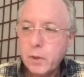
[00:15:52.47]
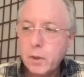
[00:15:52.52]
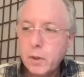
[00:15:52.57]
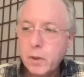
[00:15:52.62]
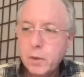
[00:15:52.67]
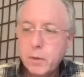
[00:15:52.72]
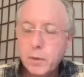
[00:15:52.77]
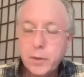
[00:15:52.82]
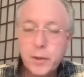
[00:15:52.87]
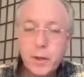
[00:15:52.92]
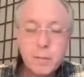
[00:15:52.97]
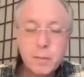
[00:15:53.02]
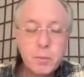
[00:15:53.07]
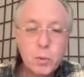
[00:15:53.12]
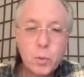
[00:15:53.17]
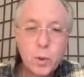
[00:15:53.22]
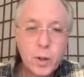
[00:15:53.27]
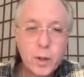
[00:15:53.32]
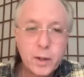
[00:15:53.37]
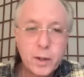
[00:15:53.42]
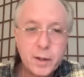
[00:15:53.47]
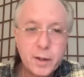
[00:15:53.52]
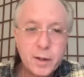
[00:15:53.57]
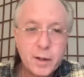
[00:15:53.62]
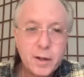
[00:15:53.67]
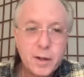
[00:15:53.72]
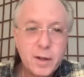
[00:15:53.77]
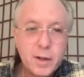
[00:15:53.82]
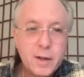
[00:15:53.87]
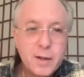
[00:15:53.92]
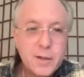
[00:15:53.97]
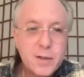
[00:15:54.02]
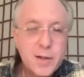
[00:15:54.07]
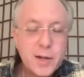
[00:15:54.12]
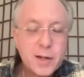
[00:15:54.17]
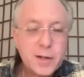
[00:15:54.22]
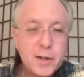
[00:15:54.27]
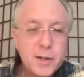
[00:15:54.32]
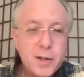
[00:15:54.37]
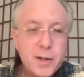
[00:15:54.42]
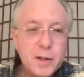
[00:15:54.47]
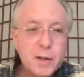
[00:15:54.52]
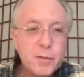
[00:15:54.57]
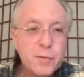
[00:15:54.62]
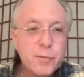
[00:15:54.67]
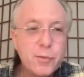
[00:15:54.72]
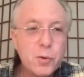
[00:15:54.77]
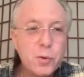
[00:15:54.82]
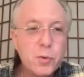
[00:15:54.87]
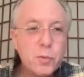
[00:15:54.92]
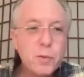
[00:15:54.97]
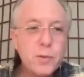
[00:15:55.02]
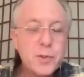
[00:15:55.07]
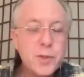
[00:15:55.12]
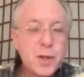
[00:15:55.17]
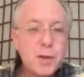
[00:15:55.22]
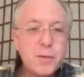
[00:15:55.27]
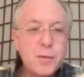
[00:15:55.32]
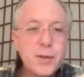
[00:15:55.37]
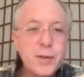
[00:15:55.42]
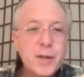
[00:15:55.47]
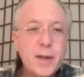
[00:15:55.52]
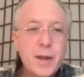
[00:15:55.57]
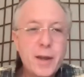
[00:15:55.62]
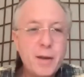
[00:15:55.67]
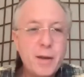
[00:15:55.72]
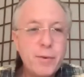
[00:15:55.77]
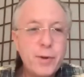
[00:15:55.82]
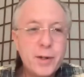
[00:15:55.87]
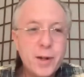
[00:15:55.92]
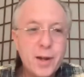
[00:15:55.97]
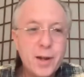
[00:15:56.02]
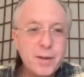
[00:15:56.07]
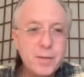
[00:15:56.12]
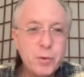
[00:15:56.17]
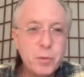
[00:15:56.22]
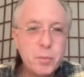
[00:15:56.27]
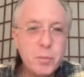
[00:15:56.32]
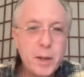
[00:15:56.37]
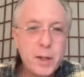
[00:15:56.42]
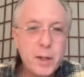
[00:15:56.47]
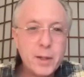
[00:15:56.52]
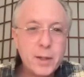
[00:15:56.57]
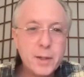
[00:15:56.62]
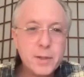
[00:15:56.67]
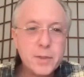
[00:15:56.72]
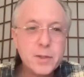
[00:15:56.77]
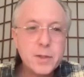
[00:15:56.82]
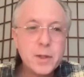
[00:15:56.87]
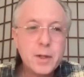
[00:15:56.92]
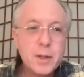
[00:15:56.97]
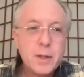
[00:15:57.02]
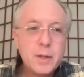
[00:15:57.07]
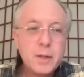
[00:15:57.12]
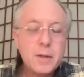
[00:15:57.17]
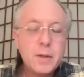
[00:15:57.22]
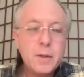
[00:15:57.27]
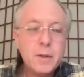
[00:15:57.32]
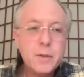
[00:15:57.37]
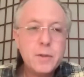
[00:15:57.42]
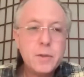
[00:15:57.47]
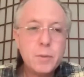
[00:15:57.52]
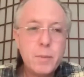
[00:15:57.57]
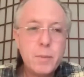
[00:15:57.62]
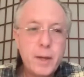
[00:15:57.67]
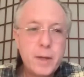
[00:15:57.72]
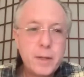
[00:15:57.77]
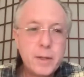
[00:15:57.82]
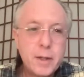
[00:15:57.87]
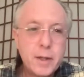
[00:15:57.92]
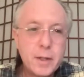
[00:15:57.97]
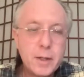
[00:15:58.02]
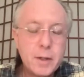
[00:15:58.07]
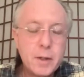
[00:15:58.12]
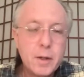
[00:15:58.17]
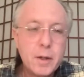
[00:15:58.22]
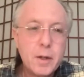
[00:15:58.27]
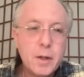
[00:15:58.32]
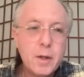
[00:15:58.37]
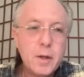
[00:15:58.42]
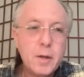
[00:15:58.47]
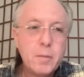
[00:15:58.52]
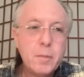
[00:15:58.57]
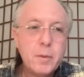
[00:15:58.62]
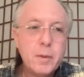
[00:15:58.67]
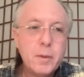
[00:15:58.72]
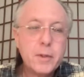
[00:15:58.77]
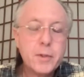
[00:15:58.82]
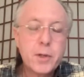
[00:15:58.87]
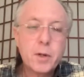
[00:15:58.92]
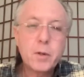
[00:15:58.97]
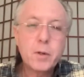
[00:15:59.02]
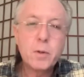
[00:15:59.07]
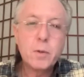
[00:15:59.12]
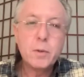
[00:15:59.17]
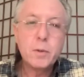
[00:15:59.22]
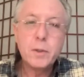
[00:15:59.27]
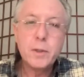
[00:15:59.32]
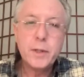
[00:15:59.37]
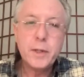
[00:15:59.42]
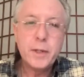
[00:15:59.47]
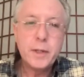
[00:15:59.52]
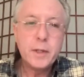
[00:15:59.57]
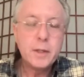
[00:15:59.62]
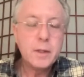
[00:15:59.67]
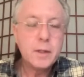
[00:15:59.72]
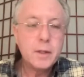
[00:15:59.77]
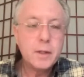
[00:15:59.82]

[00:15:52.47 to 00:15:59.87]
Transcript: the number one technique for resolving every kind of imbalance is to meditate, because our Kundalini,